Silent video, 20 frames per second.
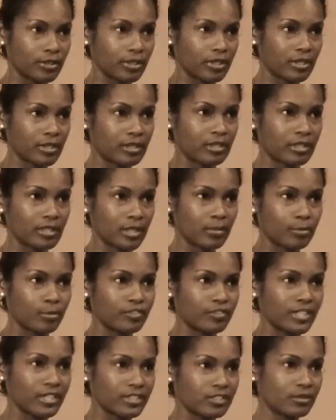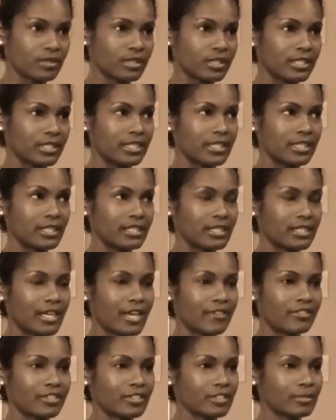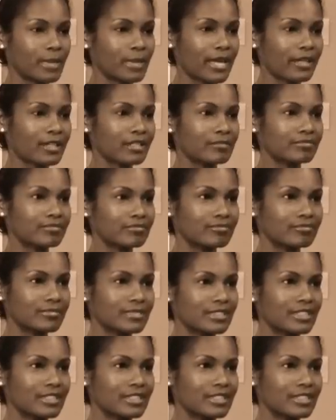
in New York, and I moved out to LA, and I haven't looked back.